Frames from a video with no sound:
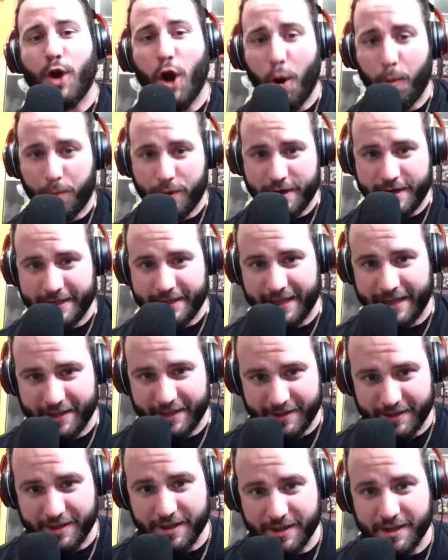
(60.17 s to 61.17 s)
we're hoping to
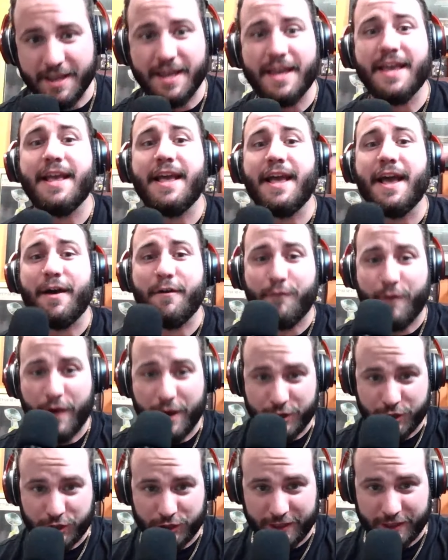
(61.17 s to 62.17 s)
get
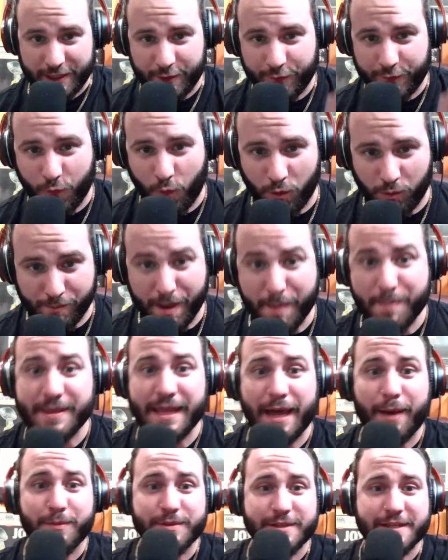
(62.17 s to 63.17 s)
eventually to four and one.
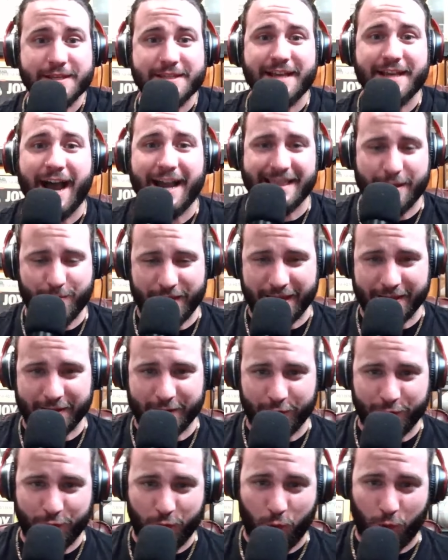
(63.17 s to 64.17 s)
Maybe that was a sign that we
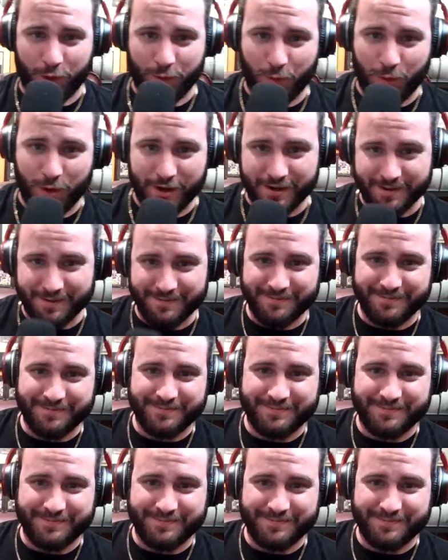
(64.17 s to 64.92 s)
get to four and one.